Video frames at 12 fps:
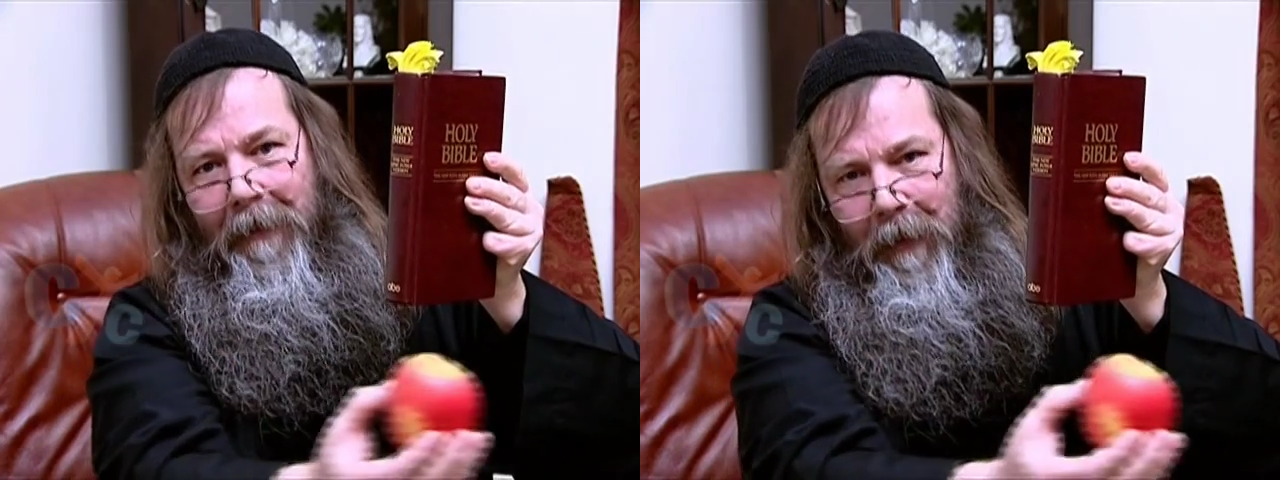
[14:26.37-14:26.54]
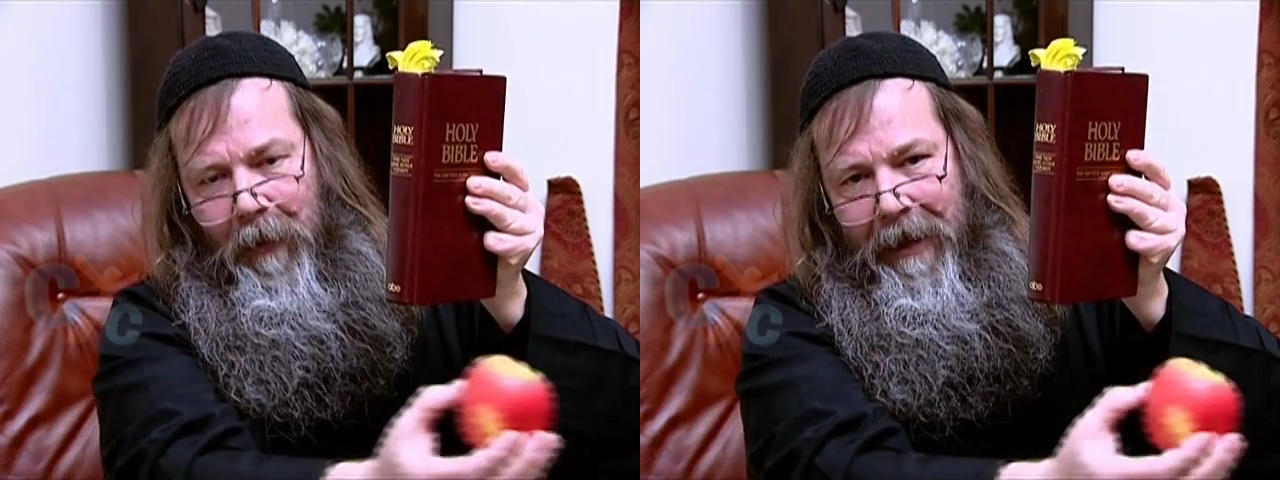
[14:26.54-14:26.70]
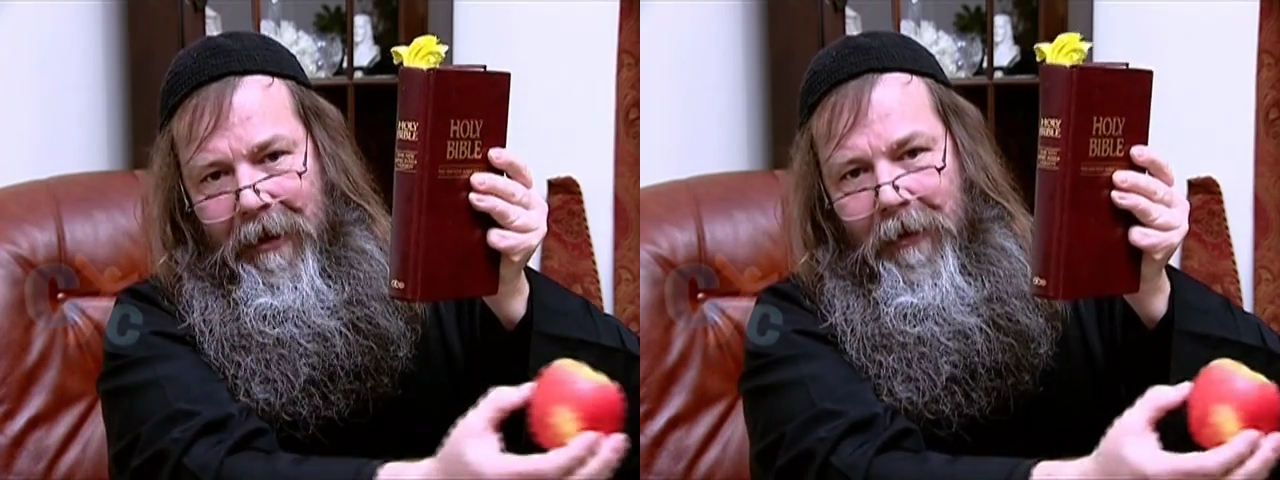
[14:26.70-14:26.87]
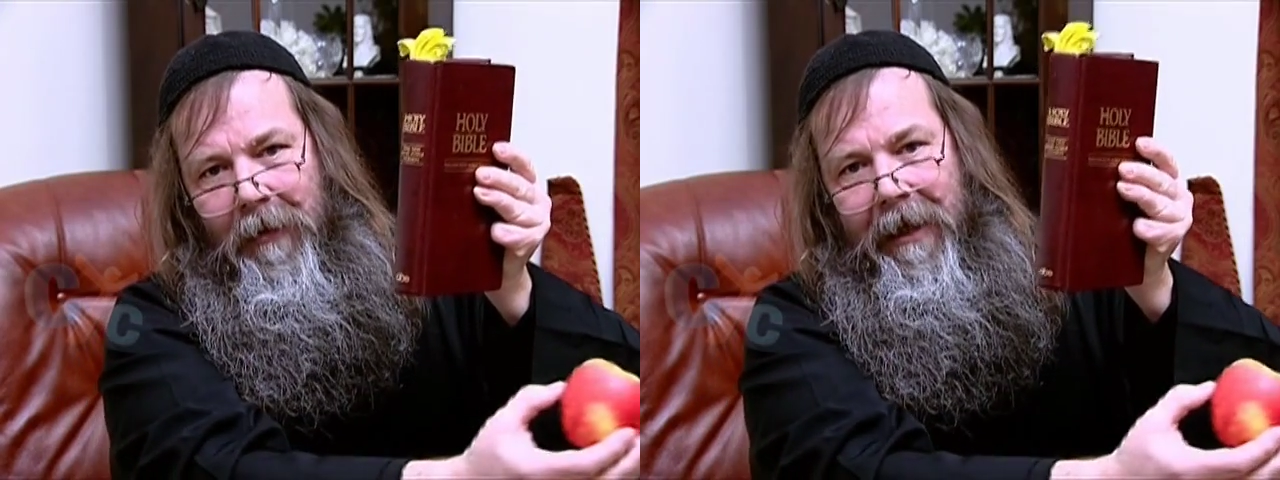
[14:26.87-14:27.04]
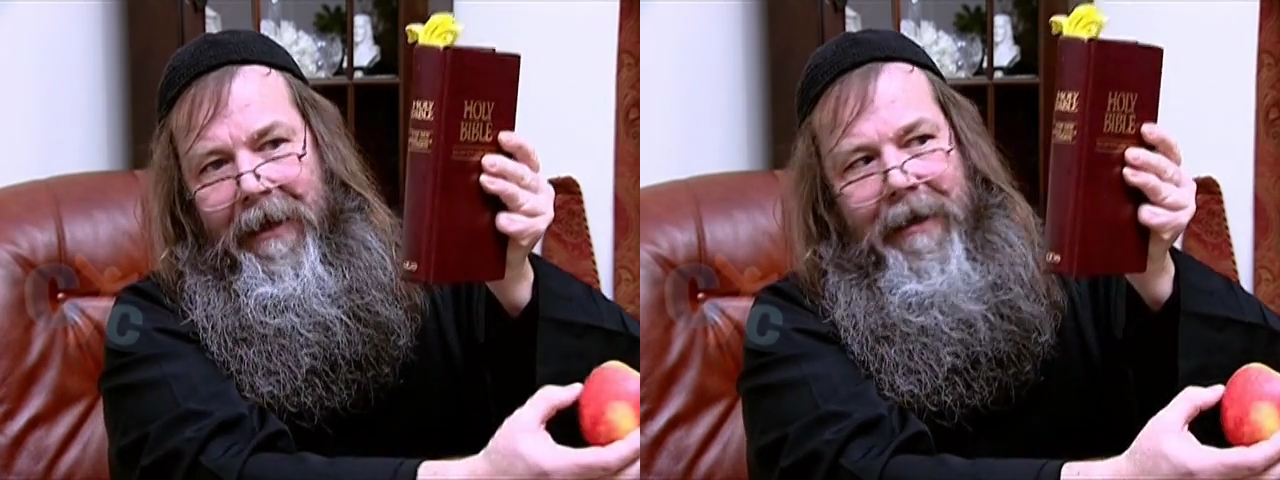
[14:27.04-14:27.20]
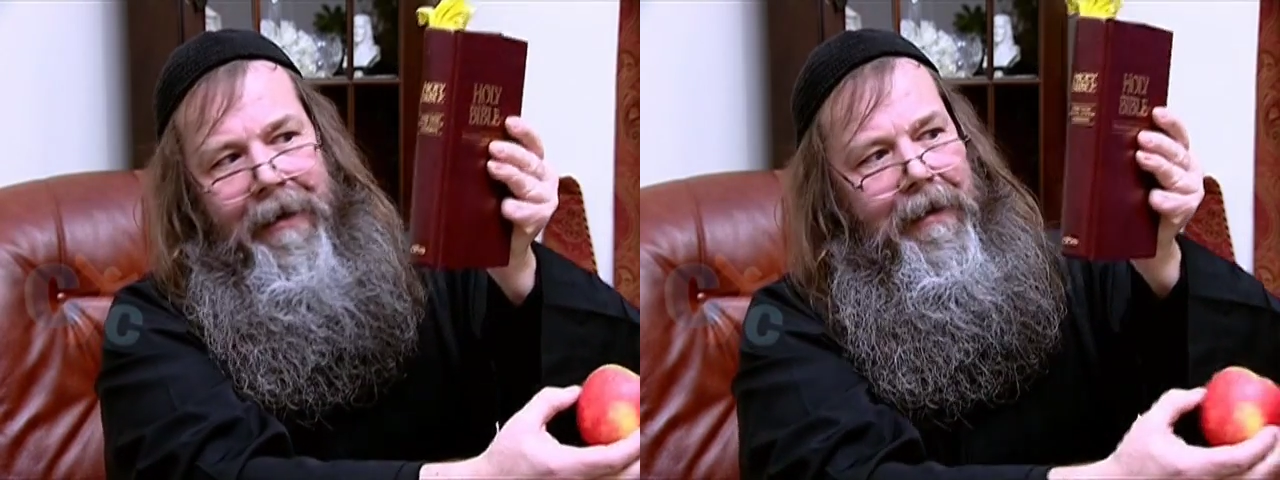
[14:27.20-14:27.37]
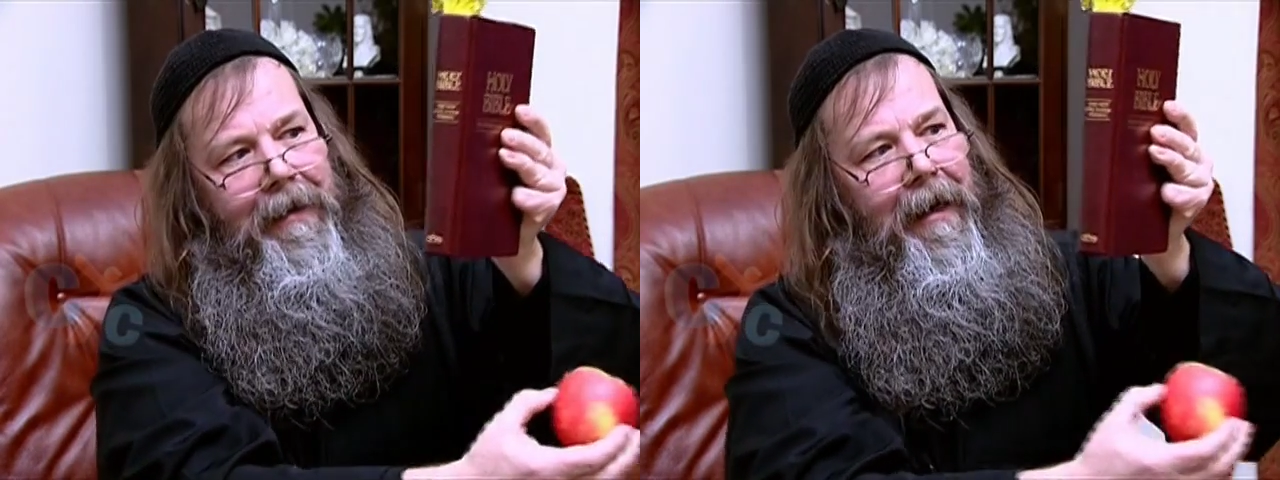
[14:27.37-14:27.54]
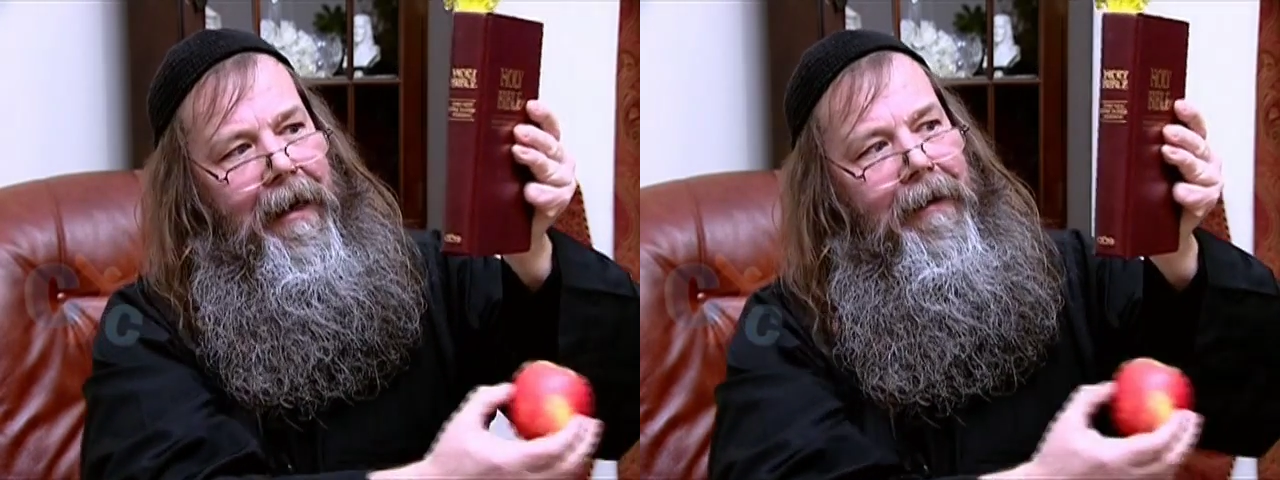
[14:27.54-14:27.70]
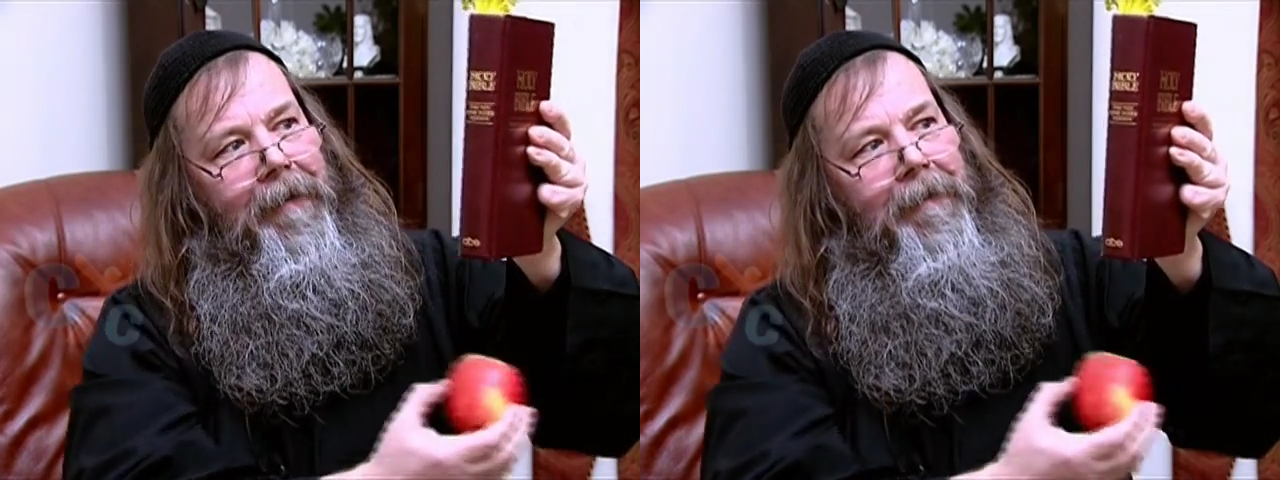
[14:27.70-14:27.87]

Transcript: but we can do that another day.